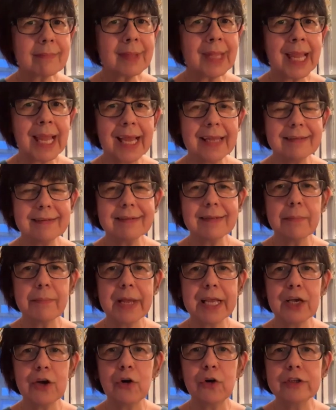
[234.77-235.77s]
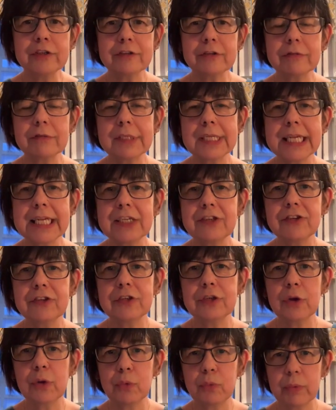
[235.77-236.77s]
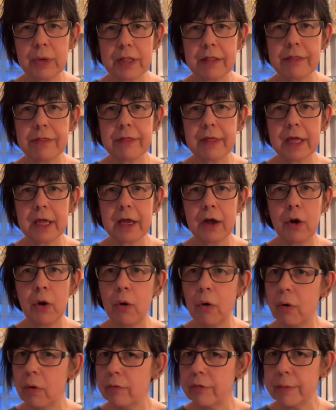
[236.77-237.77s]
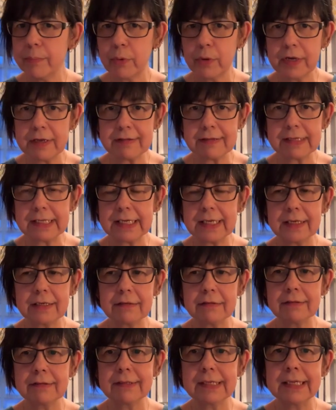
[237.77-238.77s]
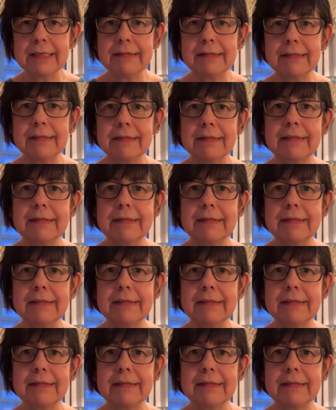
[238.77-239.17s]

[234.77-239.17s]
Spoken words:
I did a big consultation with all the boys and girls in St.